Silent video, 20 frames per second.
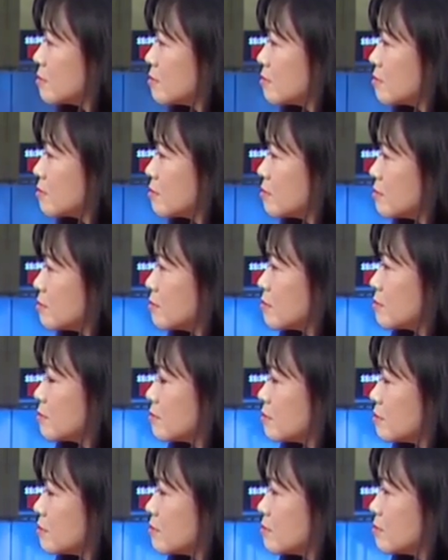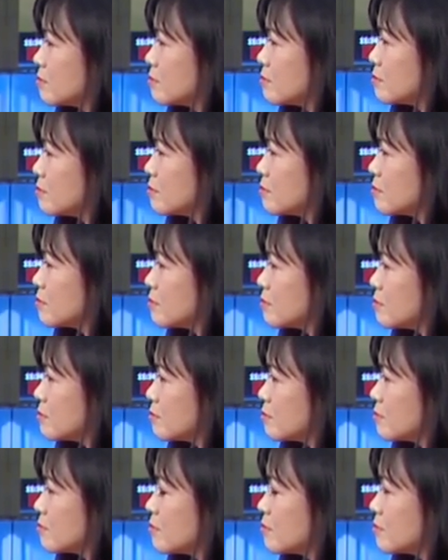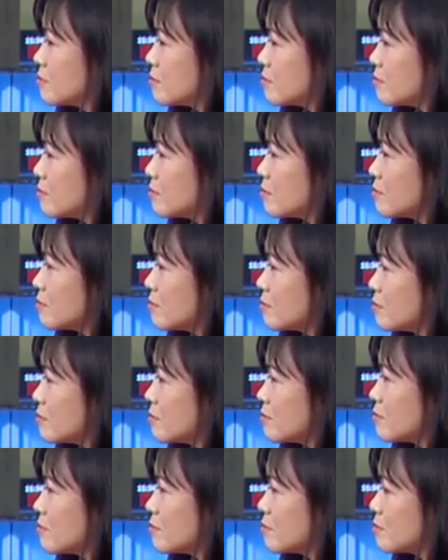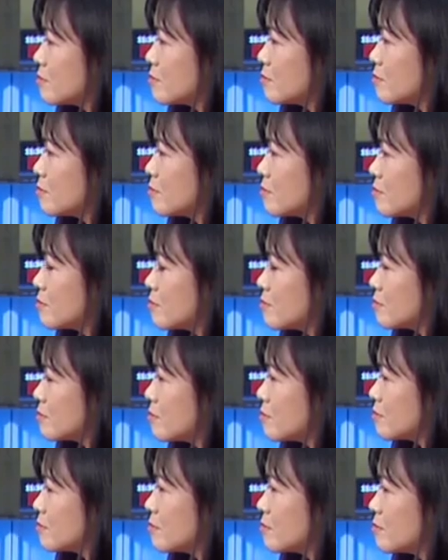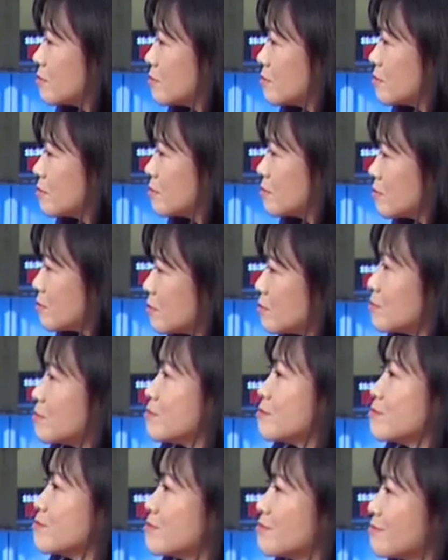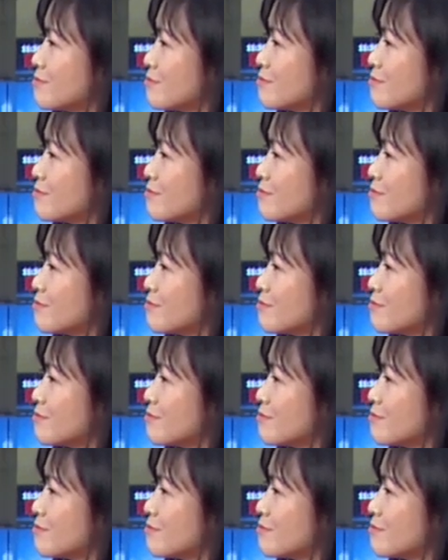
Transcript: (not speaking)